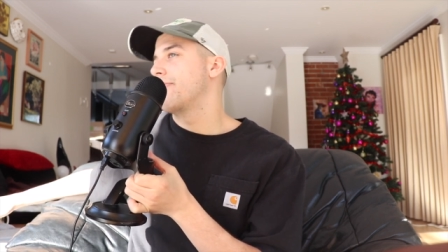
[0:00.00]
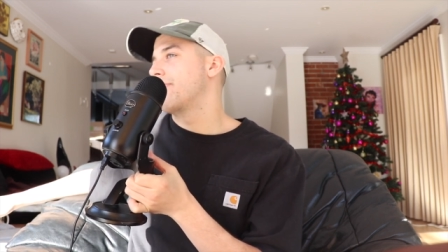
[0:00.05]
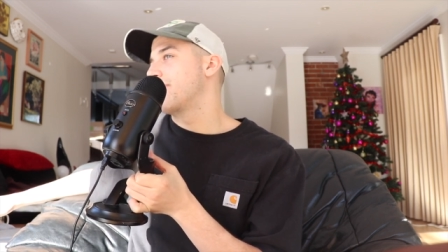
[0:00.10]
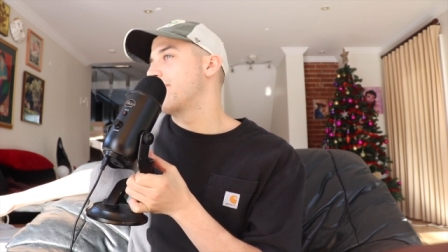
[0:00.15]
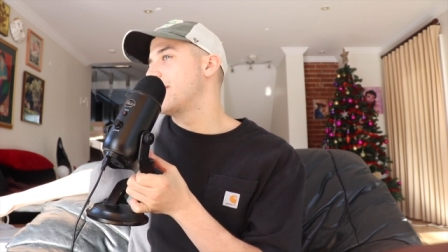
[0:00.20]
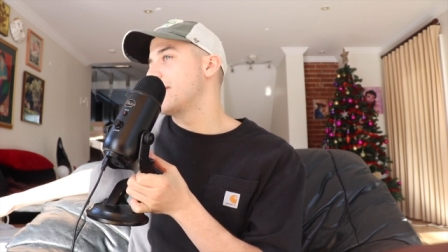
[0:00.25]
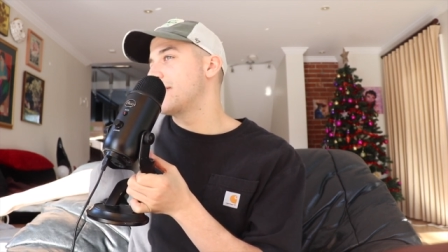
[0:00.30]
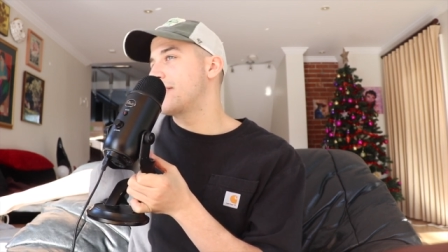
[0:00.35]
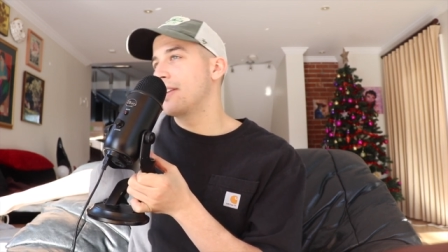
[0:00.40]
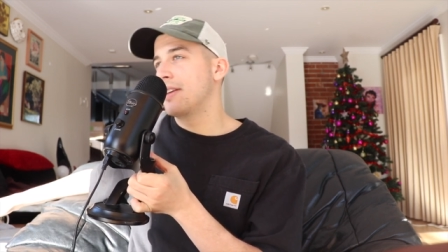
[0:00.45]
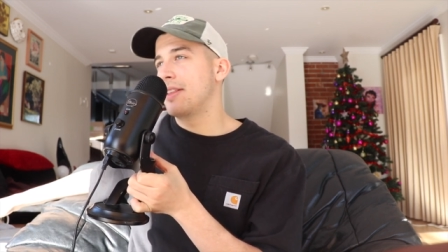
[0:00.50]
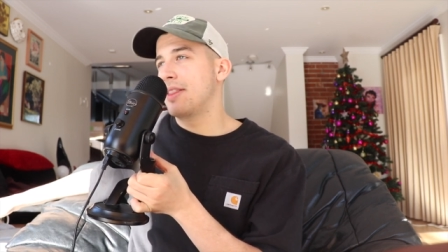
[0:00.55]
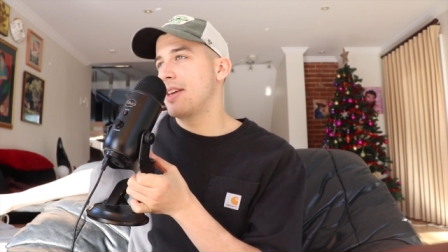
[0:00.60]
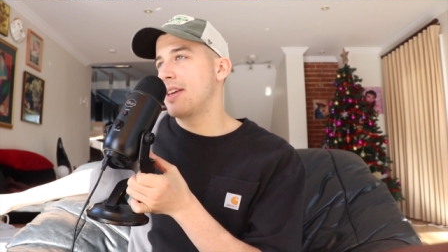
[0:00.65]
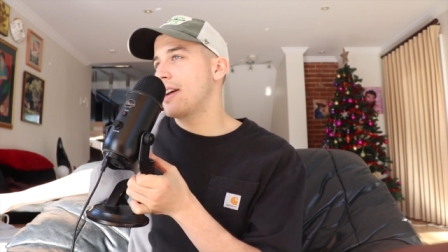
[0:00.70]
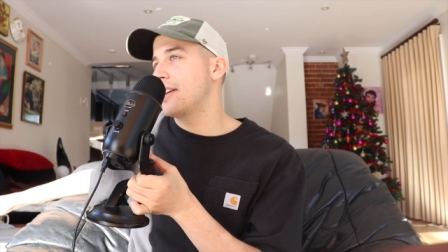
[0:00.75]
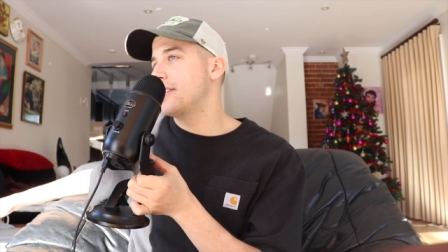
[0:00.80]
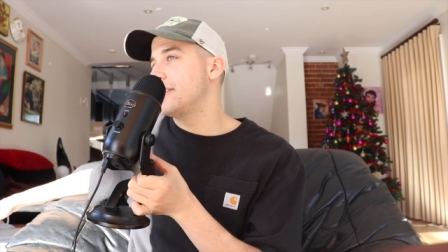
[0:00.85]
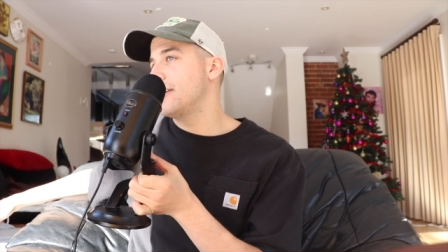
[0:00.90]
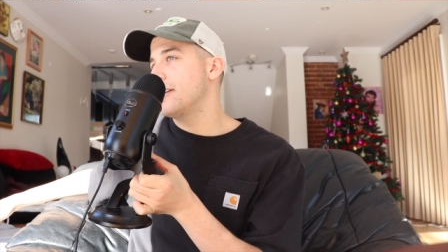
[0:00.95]
this the
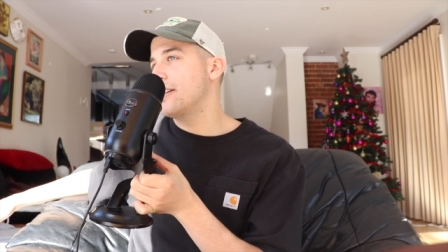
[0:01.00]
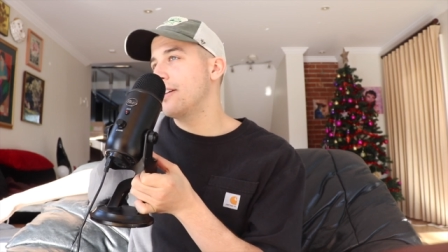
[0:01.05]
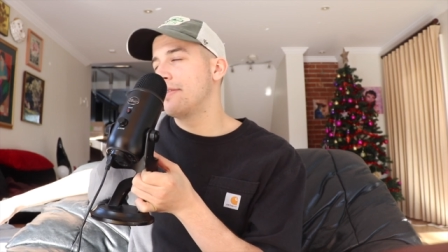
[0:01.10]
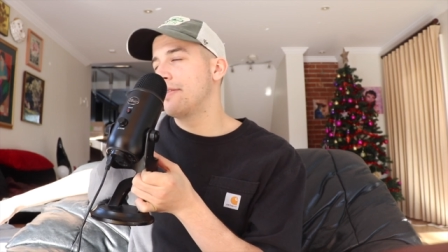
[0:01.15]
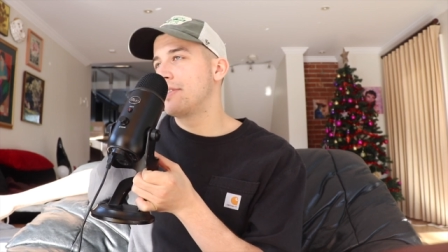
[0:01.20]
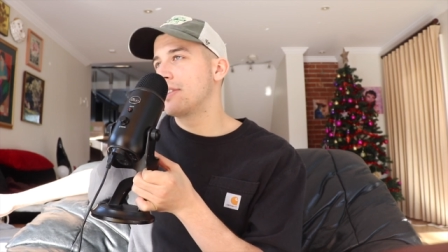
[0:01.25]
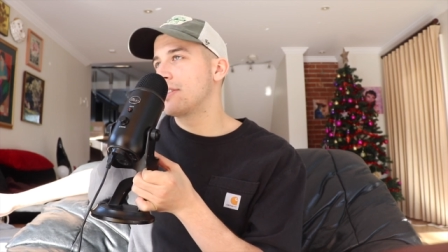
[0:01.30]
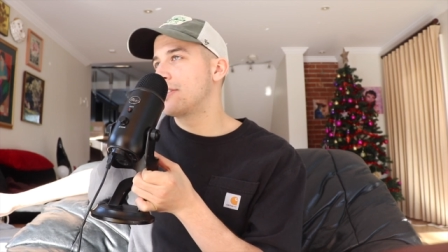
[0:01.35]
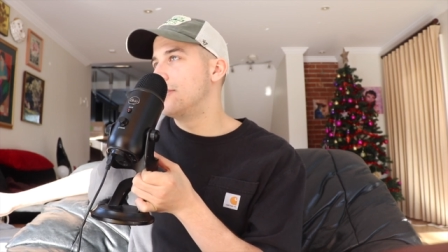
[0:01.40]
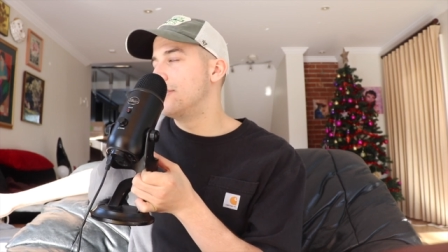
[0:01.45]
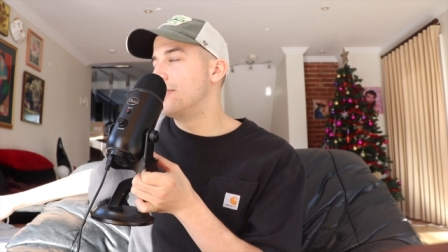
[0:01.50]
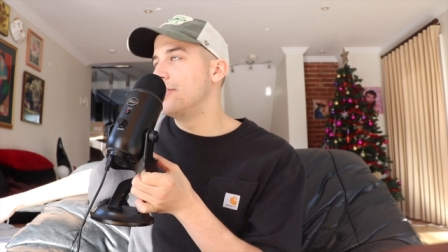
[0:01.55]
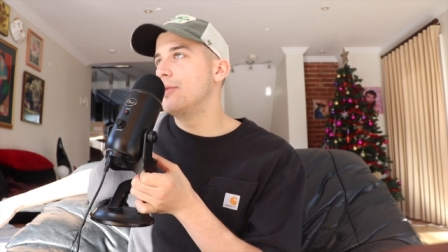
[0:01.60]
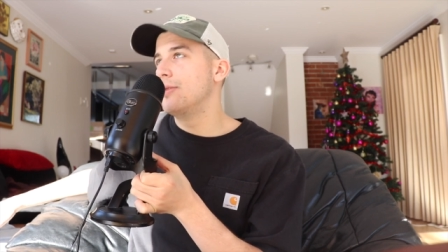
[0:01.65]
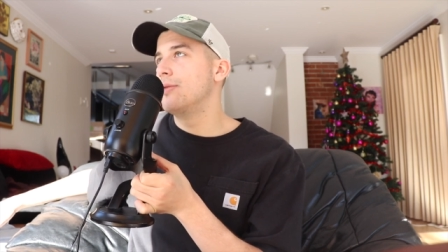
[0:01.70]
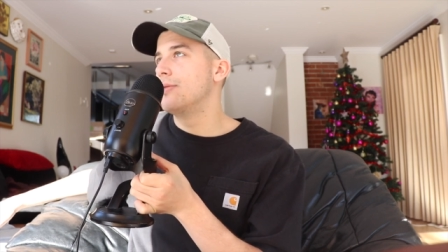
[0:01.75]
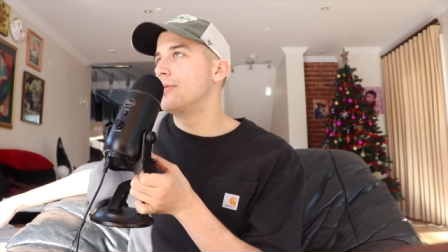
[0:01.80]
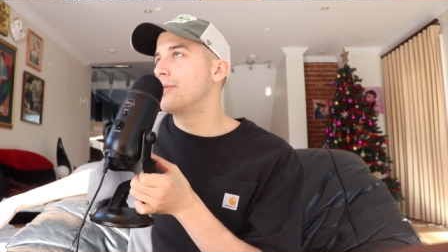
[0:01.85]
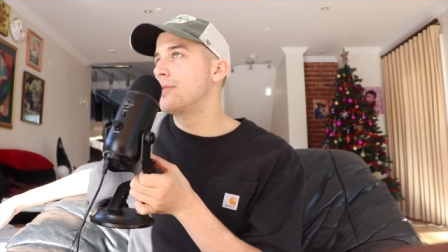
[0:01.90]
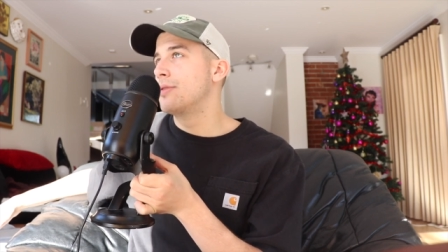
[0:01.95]
idea of just
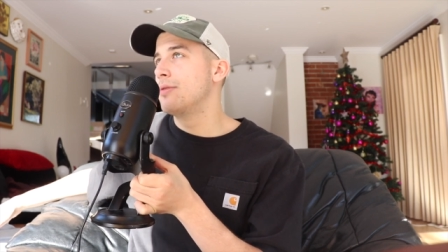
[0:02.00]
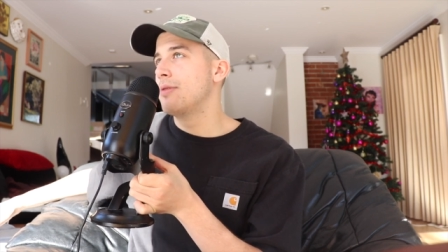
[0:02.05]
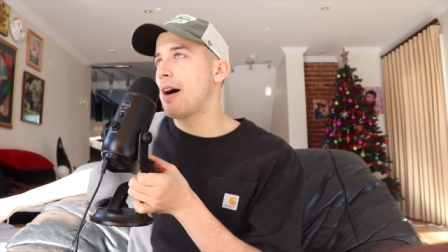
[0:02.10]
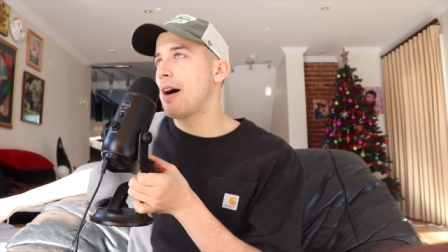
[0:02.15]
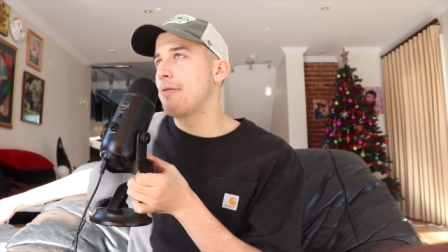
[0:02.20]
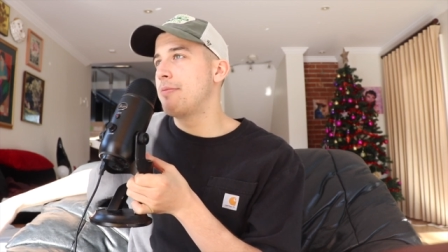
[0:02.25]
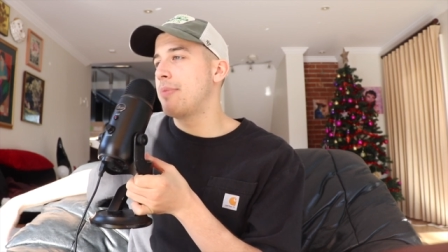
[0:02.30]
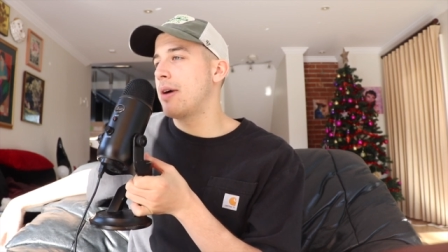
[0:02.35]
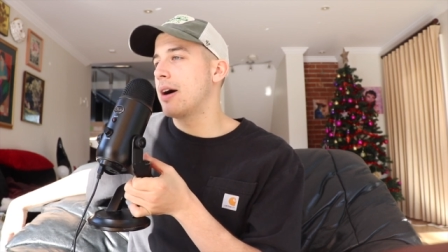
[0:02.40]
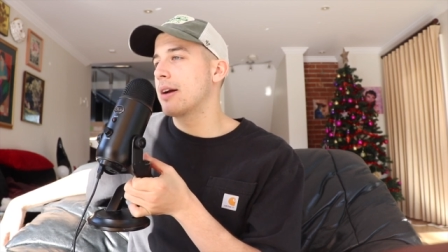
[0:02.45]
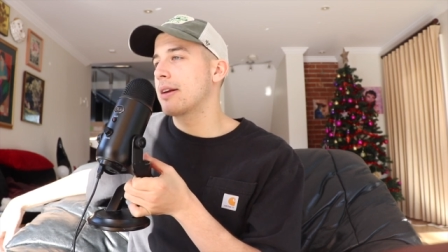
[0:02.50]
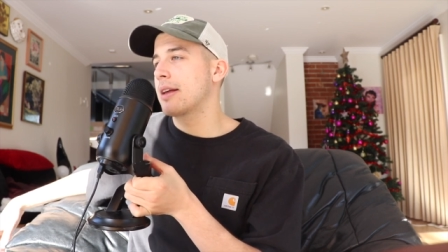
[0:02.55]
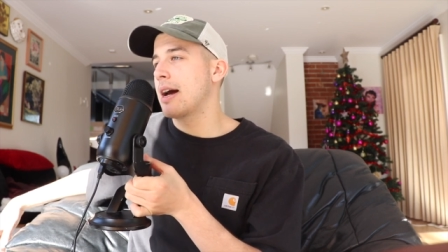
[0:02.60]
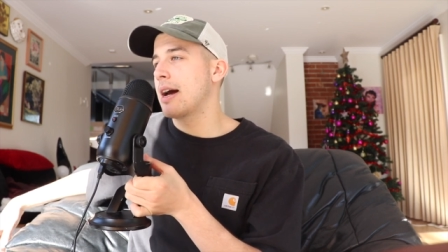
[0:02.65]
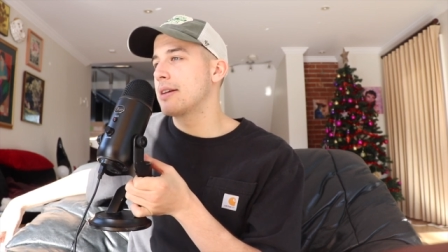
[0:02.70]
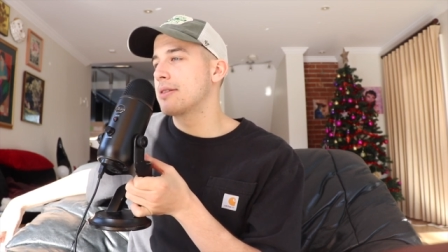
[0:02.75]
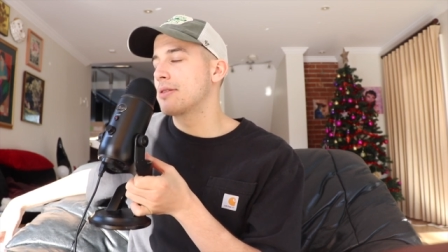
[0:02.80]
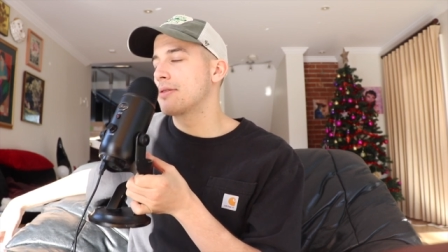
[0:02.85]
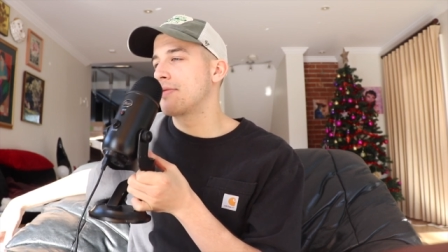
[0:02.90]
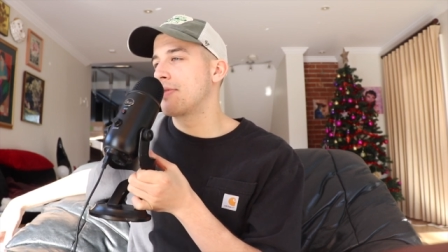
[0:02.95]
dudes who have
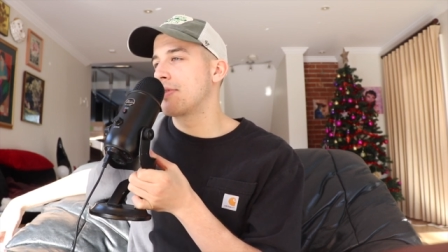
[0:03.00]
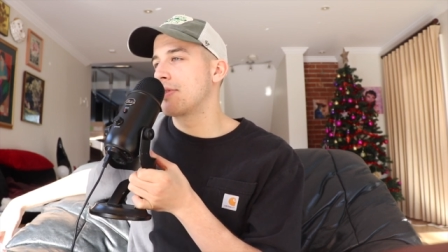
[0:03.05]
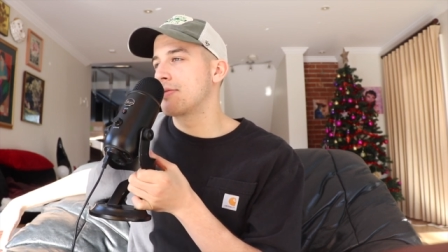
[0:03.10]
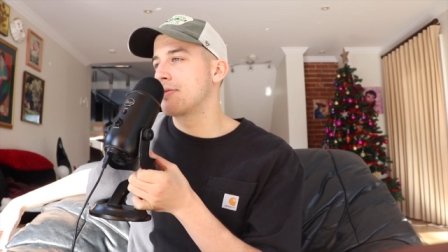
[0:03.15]
podcasts for